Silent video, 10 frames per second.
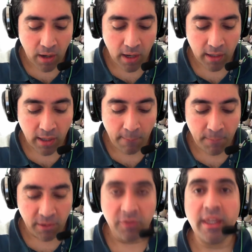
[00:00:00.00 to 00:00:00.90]
A
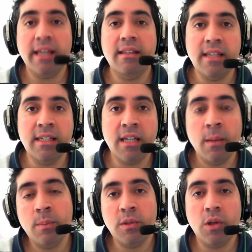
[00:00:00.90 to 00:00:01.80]
couple of things in
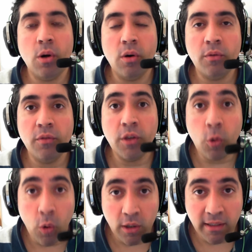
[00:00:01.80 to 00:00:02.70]
terms of the
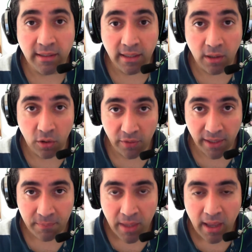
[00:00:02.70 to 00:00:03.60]
quality of
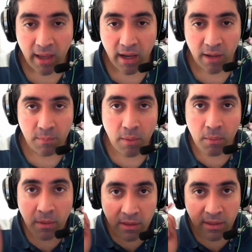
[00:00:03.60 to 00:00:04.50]
it.
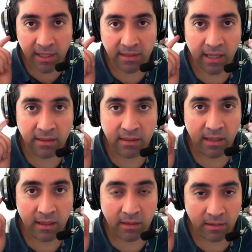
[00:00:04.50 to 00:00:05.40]
These
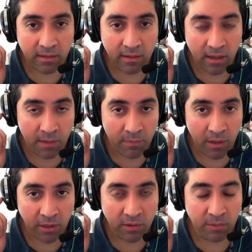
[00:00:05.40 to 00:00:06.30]
headsets, I
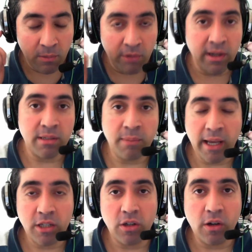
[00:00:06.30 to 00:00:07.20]
used my Razer
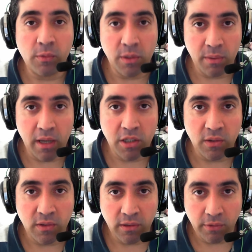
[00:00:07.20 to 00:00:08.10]
Black Sharks, which I'm actually
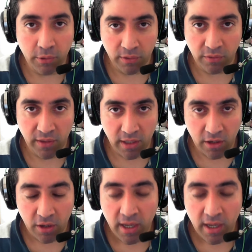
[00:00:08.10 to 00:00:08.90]
using to record this video.